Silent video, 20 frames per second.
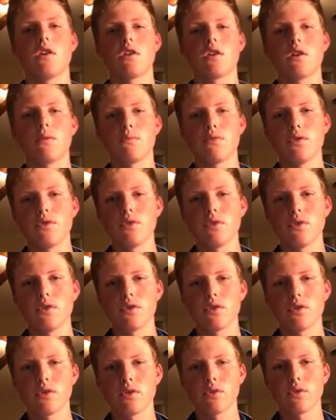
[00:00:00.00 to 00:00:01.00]

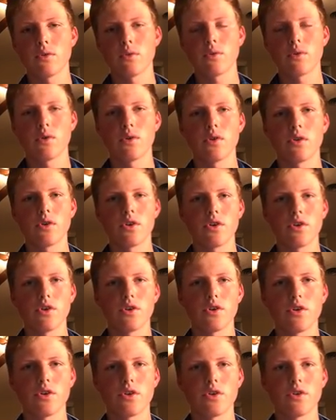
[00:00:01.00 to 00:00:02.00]
computer or
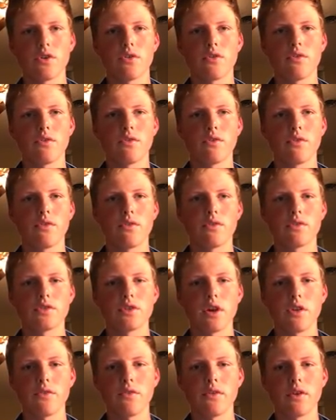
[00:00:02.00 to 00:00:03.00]
your
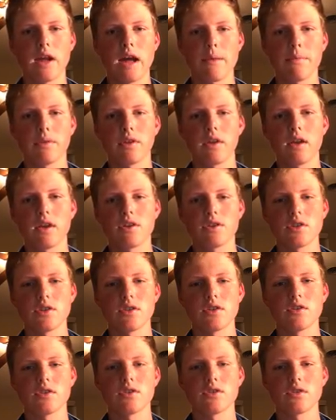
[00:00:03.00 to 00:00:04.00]
cell phone
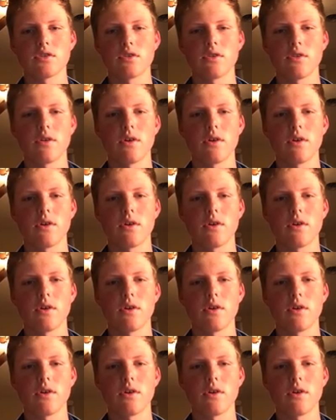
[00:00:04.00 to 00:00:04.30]
applications